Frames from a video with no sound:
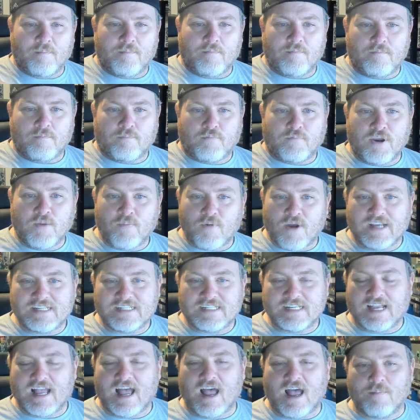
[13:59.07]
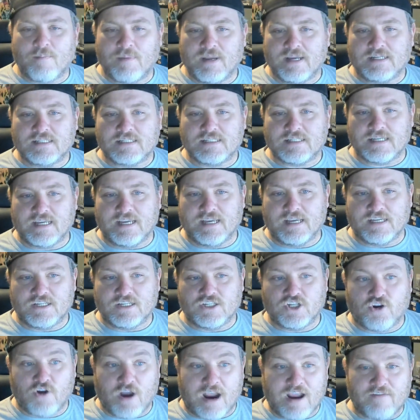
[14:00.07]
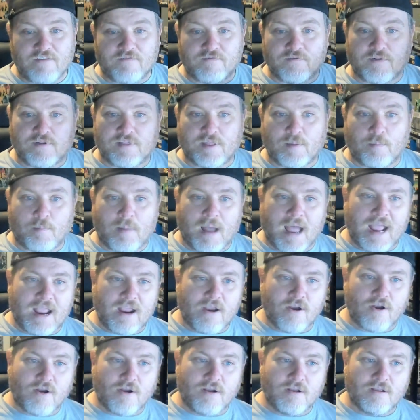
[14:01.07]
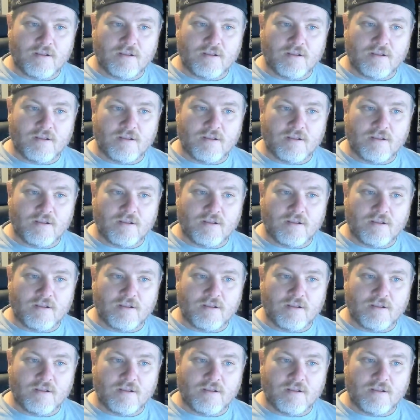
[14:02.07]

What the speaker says: Pre-pricing comics is great for the buyer,